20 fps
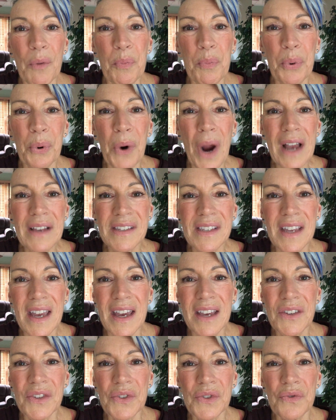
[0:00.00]

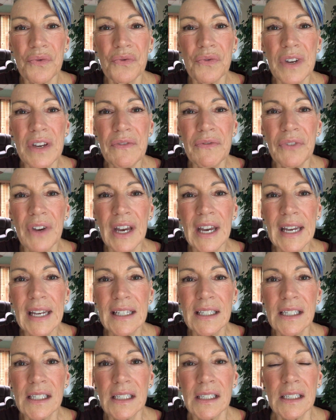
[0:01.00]
processed,
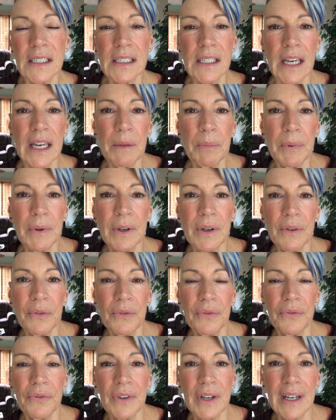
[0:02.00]
refined type
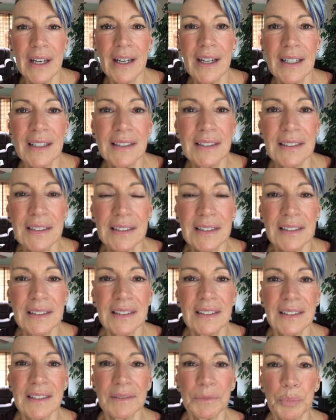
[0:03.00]
of
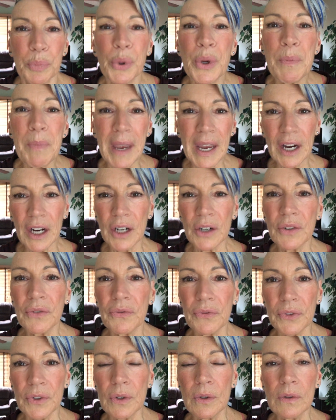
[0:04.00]
prepared
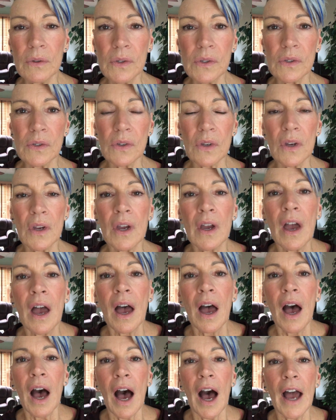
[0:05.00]
foods.
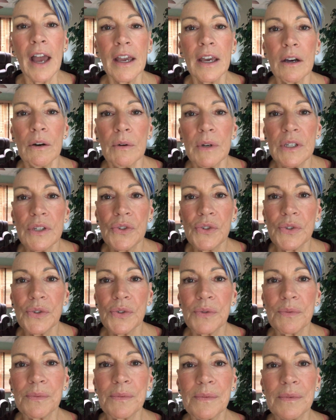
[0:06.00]
I
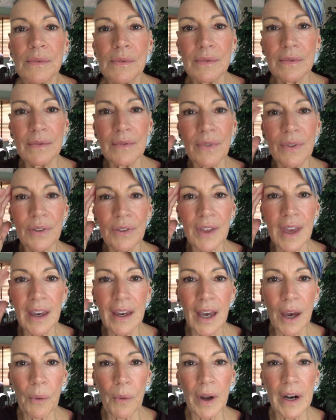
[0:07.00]
always
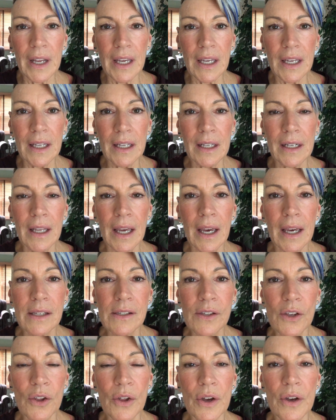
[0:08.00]
think I want to eat
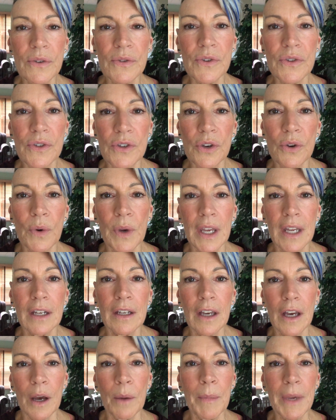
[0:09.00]
as close to it
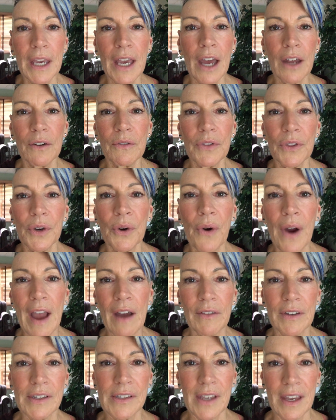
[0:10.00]
coming out of the
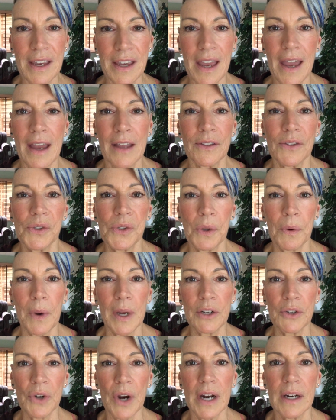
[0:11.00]
ground as I can, so
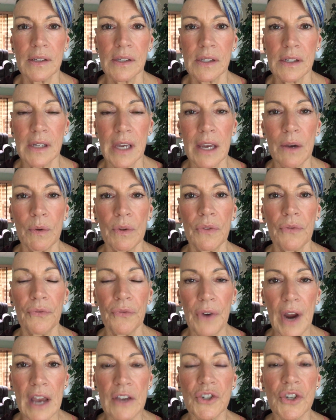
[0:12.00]
I try to stay with
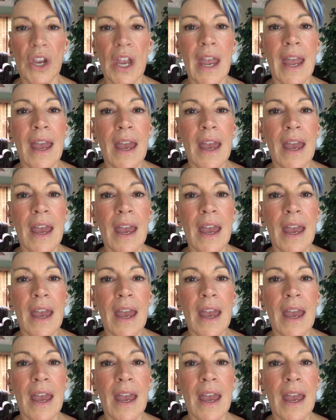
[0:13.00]
fresh.